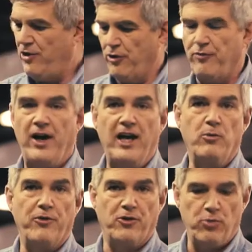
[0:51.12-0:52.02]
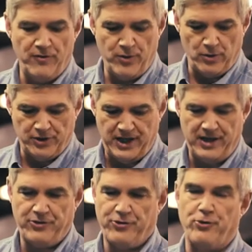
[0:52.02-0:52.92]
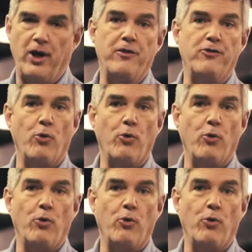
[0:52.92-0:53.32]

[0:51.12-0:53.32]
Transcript: What you'll find with the 12-year-old Cask Strength